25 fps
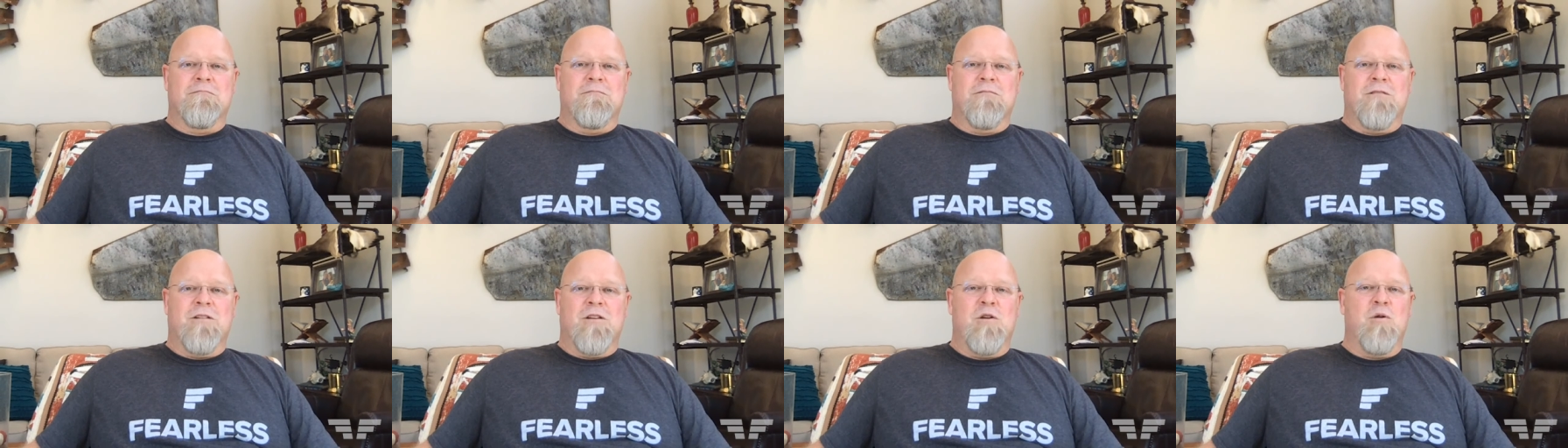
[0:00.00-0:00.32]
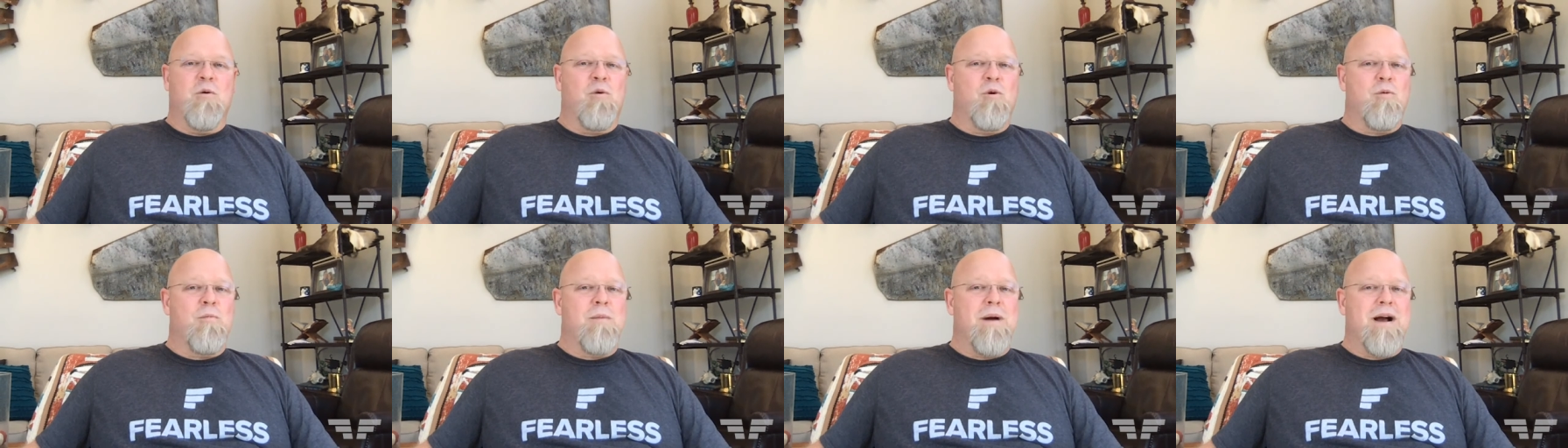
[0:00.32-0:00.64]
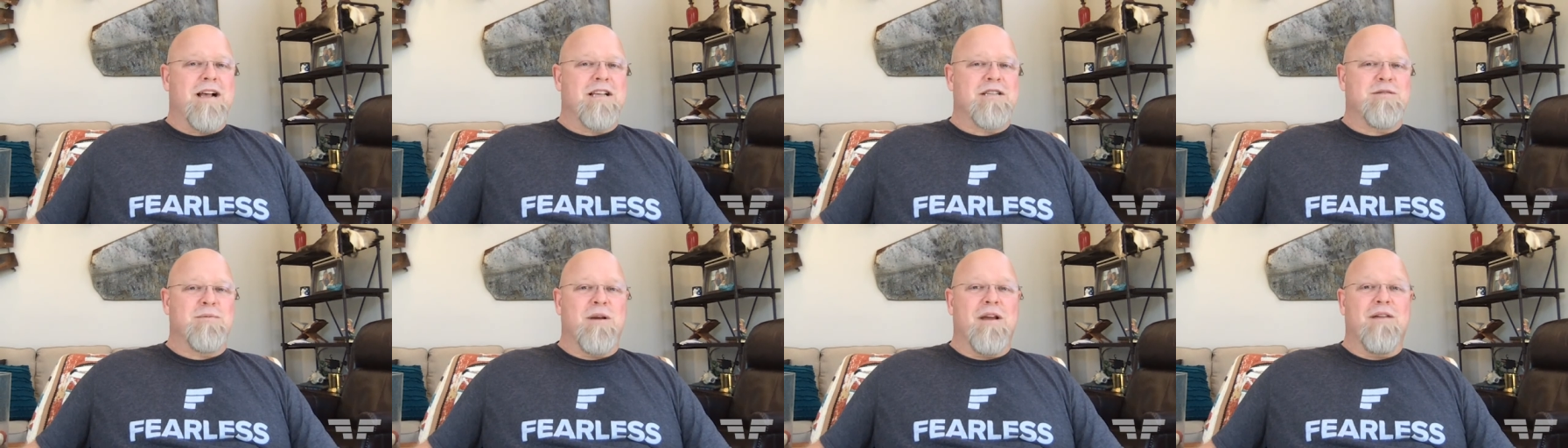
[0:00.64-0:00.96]
You know, it
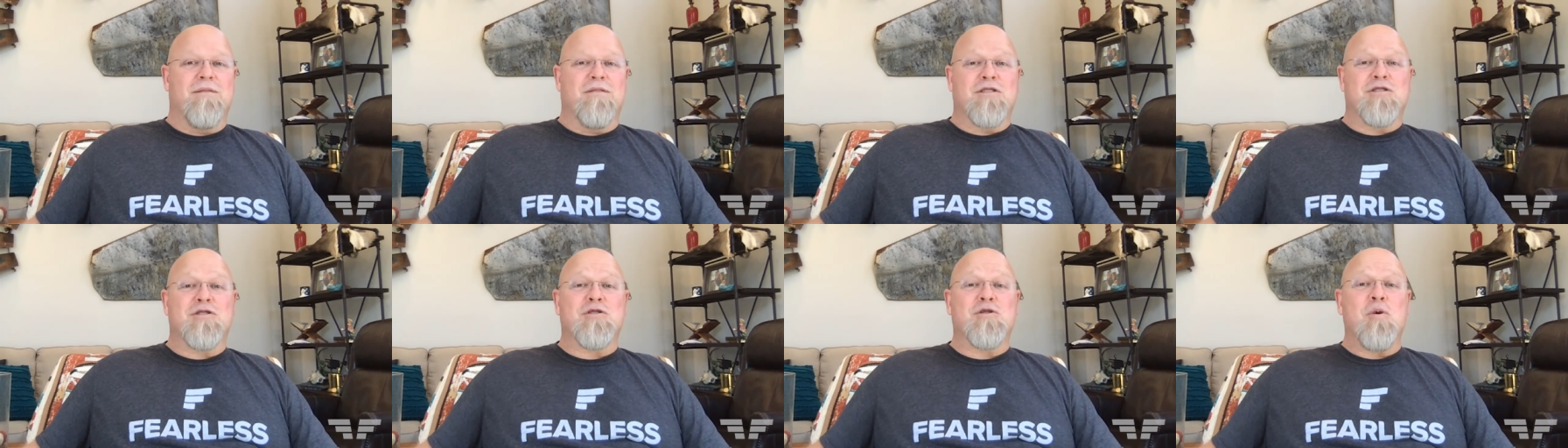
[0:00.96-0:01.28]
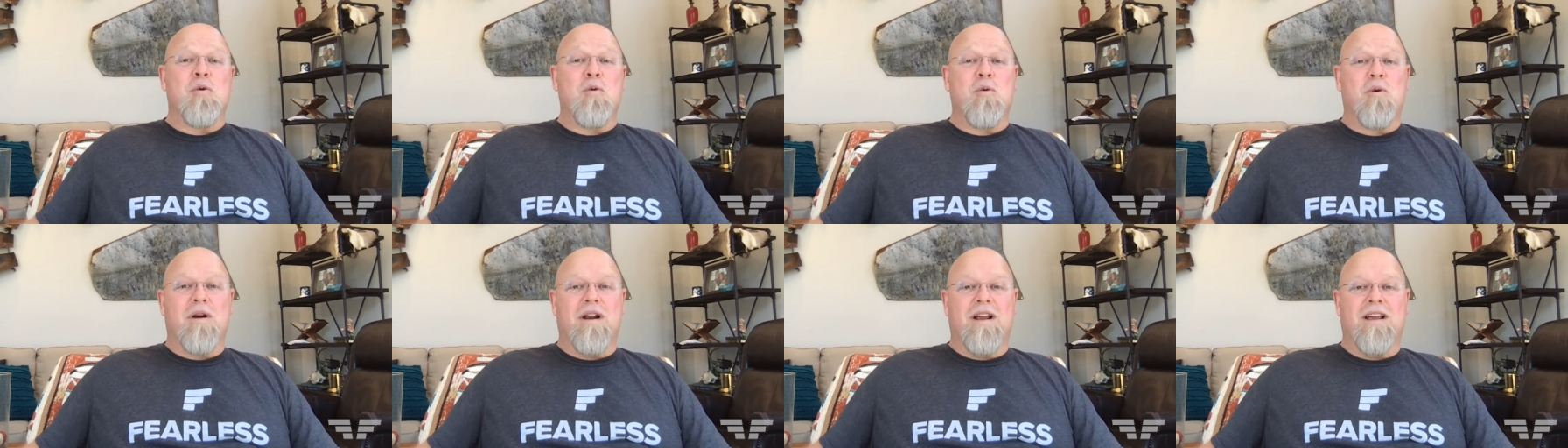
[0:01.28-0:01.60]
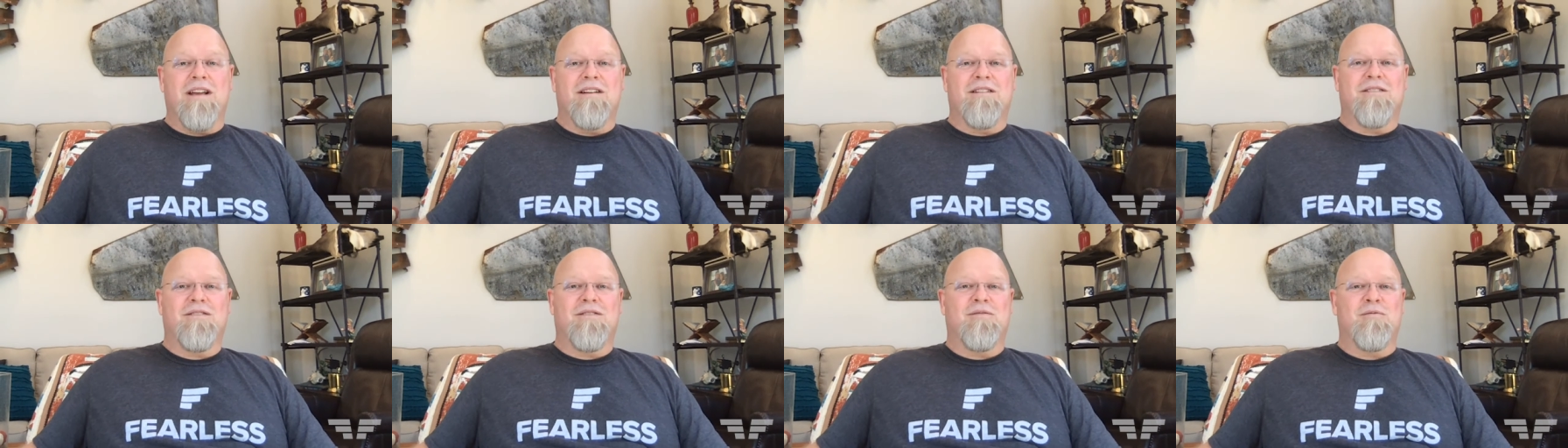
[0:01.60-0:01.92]
reminds me of a story
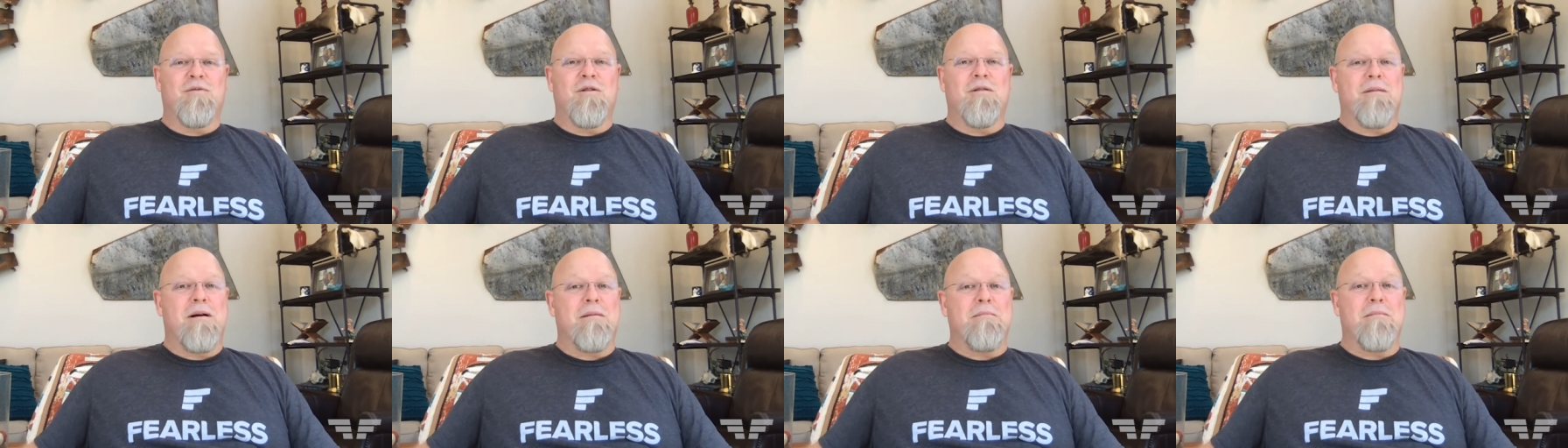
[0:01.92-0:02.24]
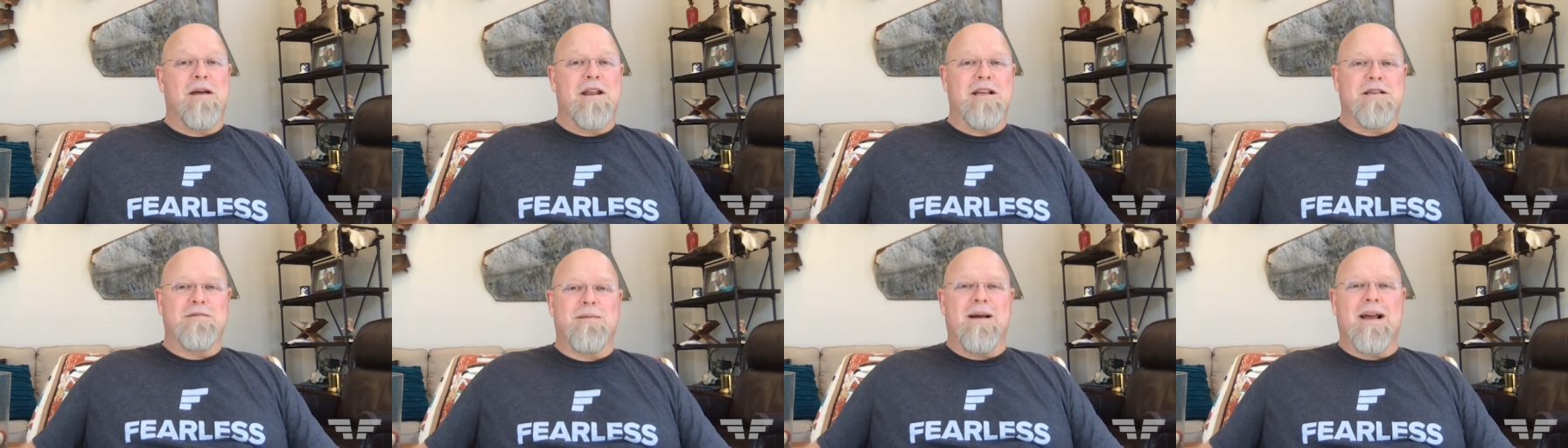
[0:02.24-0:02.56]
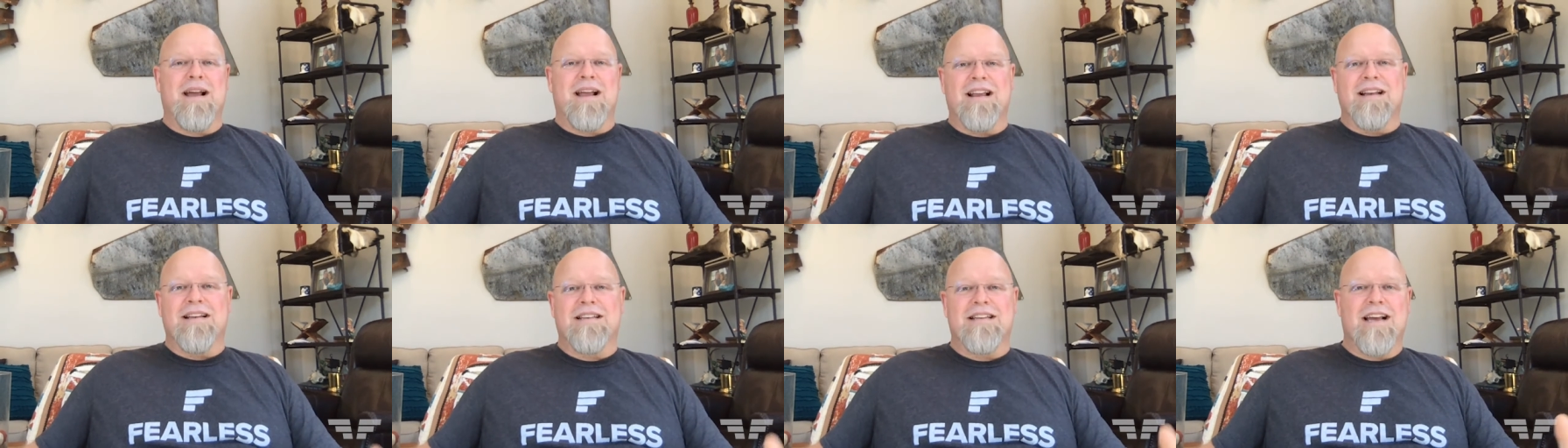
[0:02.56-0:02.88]
of one of my buddies
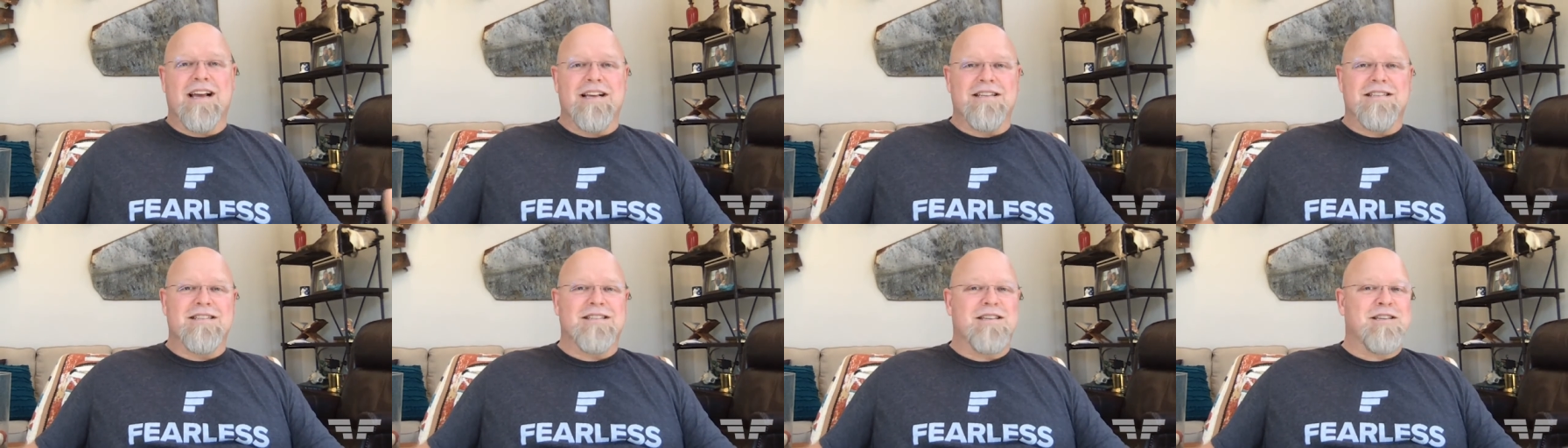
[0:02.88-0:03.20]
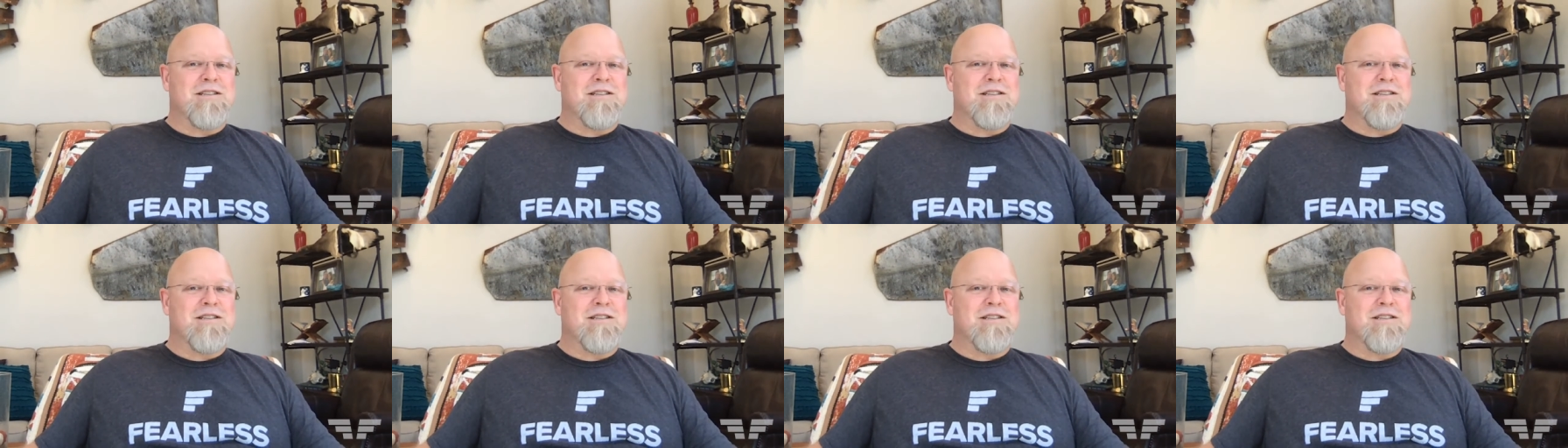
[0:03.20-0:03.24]
back in Texas.